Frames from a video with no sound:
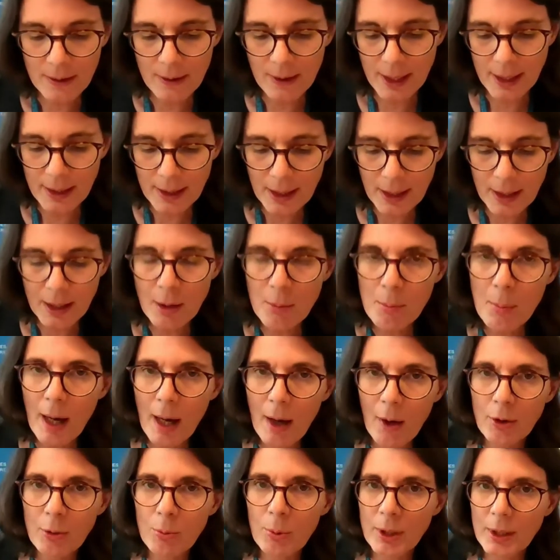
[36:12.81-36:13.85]
thinking
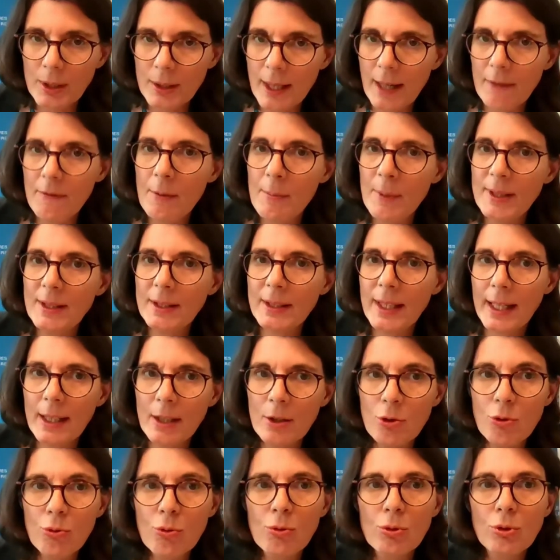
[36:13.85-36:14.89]
about what governments
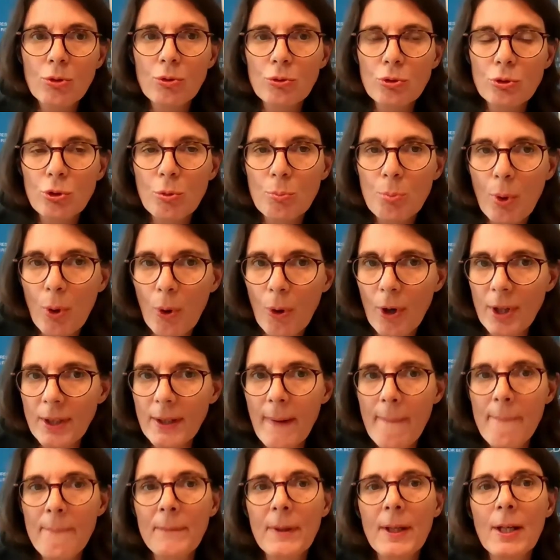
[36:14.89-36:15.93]
can do to support
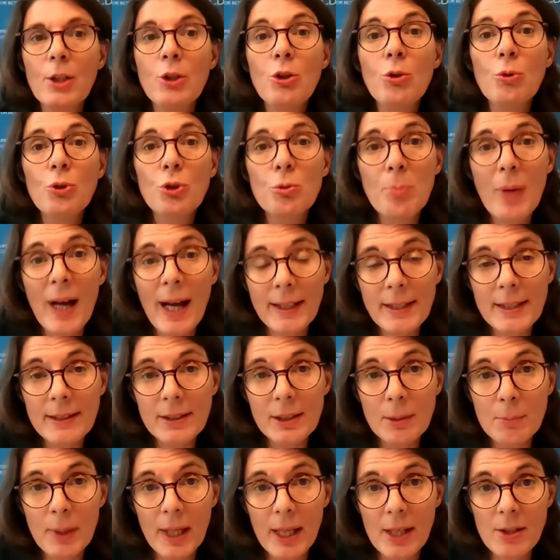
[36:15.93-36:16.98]
youth
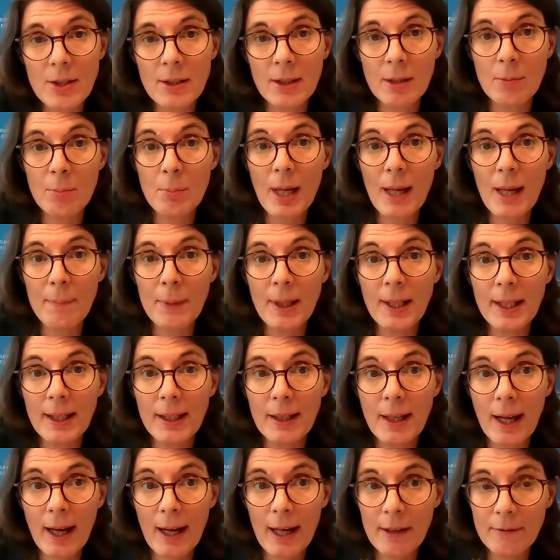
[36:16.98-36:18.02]
participation in public
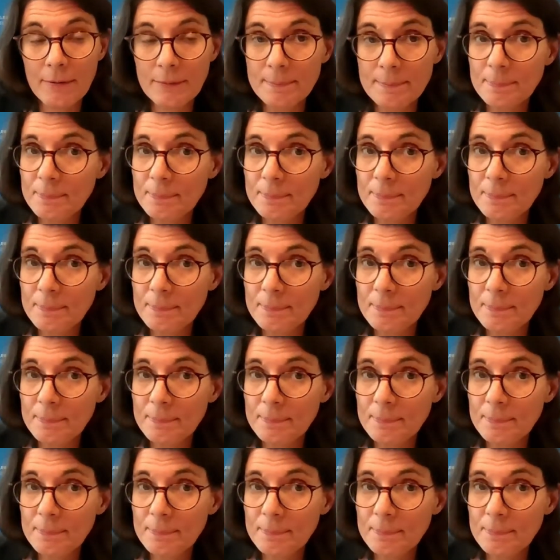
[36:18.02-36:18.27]
life,